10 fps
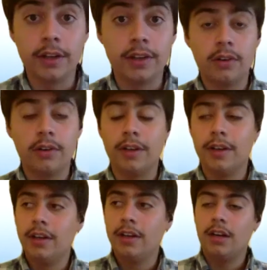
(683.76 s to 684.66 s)
certainly.
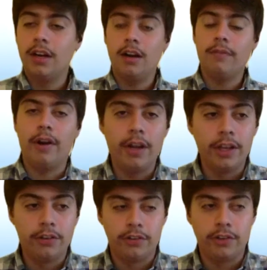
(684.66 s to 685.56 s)
Very
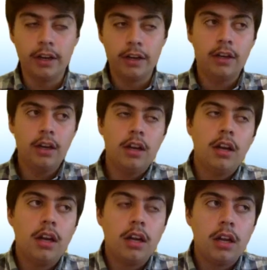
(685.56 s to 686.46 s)
interesting.
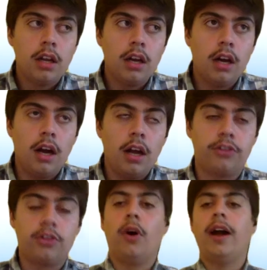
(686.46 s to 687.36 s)

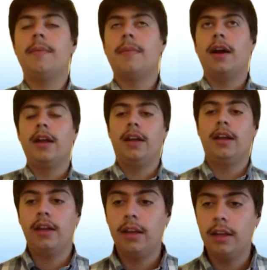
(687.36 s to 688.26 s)
So
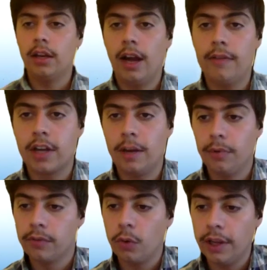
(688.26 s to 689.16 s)
I have a couple
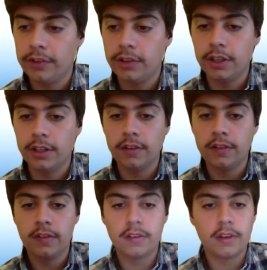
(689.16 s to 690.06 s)
of
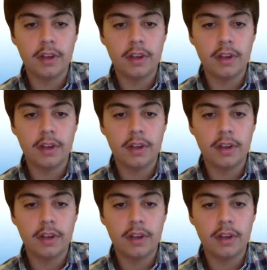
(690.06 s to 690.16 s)
questions